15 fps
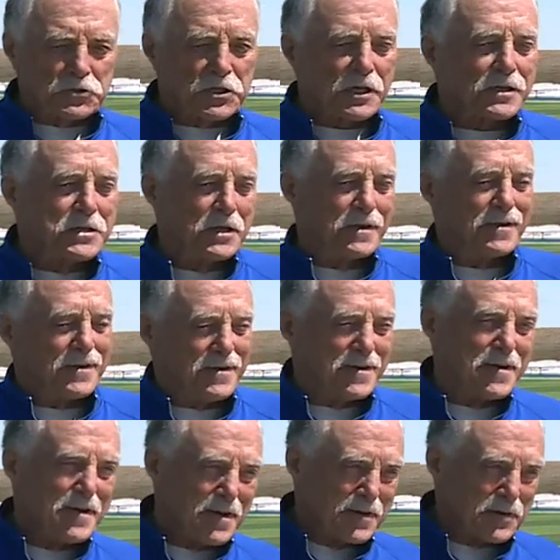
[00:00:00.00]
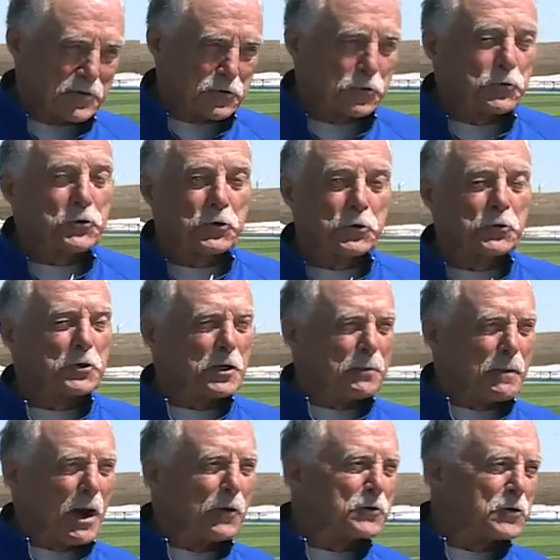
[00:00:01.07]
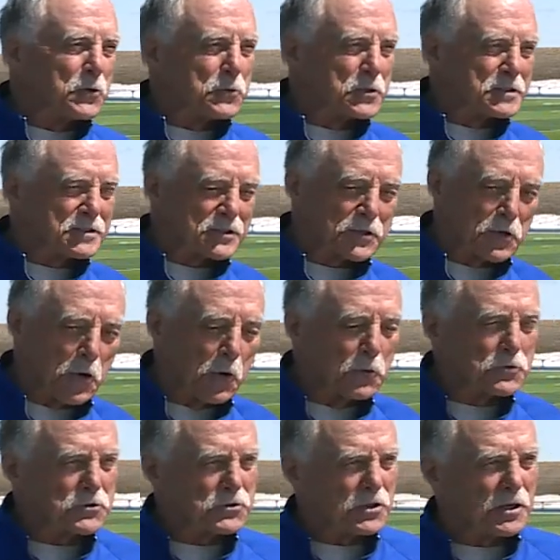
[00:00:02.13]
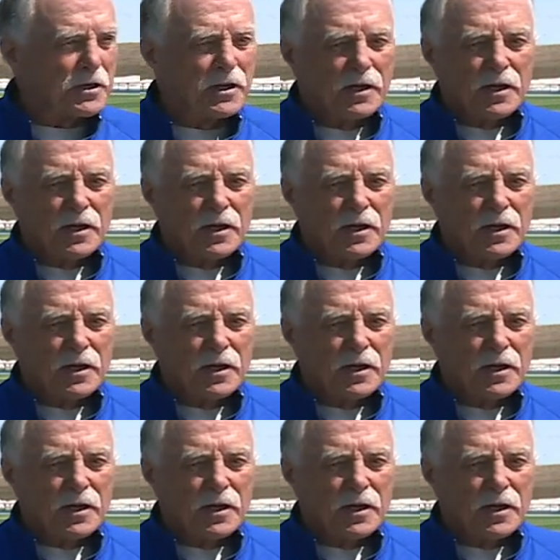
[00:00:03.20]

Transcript: said to you and about you as a coach, and